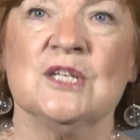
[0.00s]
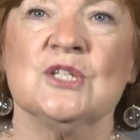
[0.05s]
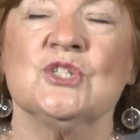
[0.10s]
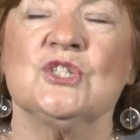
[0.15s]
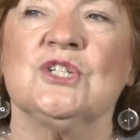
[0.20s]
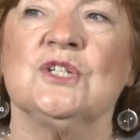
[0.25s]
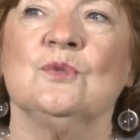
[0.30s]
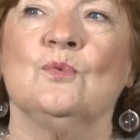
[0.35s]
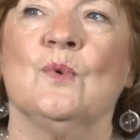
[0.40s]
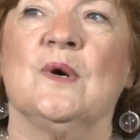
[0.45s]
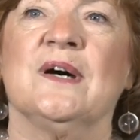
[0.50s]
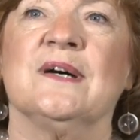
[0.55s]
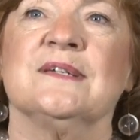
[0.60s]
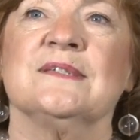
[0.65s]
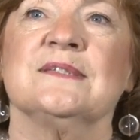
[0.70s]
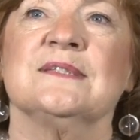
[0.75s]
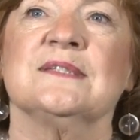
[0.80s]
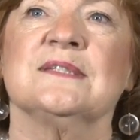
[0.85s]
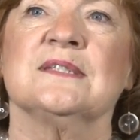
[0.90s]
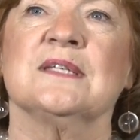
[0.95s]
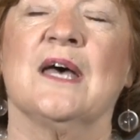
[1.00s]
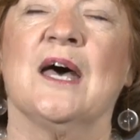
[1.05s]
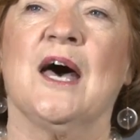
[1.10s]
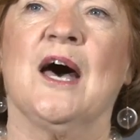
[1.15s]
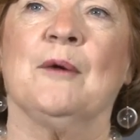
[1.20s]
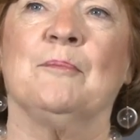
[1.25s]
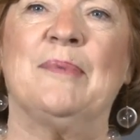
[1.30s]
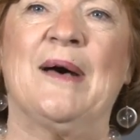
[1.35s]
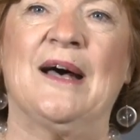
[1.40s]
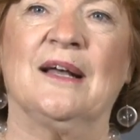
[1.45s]
She was
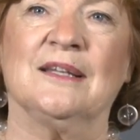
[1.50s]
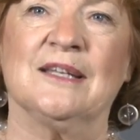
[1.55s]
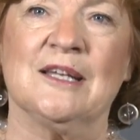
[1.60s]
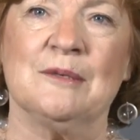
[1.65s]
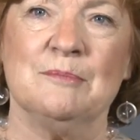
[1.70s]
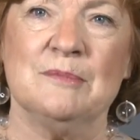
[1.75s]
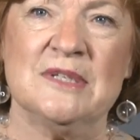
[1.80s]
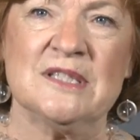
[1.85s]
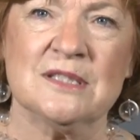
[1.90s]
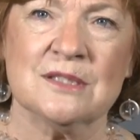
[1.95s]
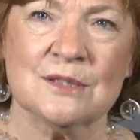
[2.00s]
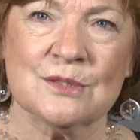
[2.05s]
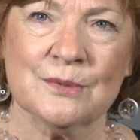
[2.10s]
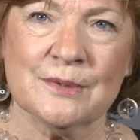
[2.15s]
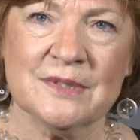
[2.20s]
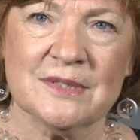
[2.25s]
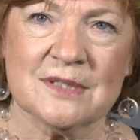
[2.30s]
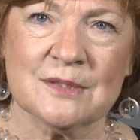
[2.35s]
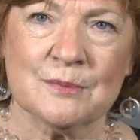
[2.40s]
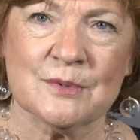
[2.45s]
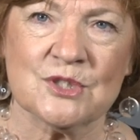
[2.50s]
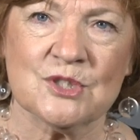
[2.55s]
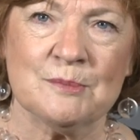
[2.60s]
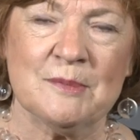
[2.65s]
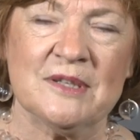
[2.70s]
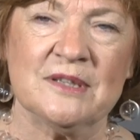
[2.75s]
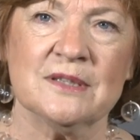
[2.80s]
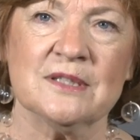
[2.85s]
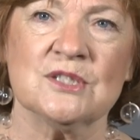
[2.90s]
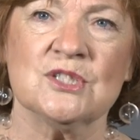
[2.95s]
a ballet mistress, which
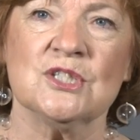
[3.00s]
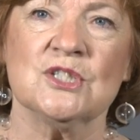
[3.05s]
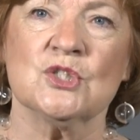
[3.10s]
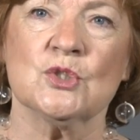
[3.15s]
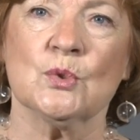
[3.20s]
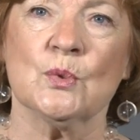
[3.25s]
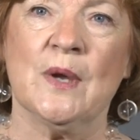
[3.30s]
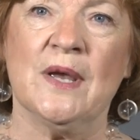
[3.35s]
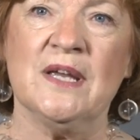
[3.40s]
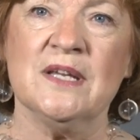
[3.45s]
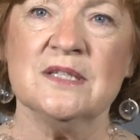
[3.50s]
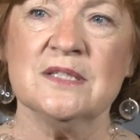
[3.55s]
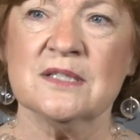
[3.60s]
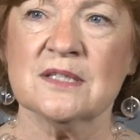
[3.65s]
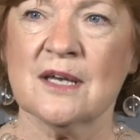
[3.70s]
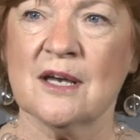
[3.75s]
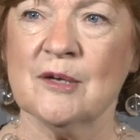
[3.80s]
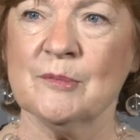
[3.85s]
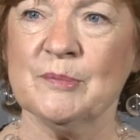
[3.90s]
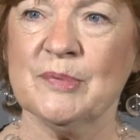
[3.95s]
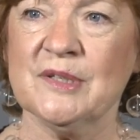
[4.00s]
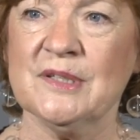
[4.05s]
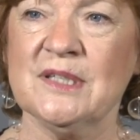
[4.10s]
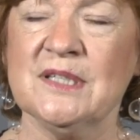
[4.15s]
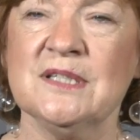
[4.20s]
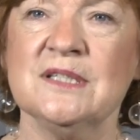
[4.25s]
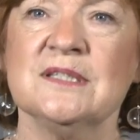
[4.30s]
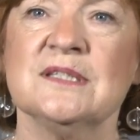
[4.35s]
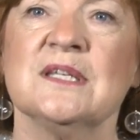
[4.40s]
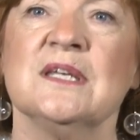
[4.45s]
meant that she trained
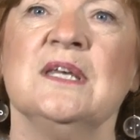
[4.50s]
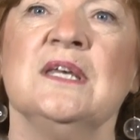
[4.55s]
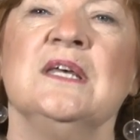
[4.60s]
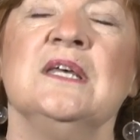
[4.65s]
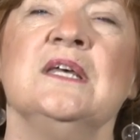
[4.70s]
companies.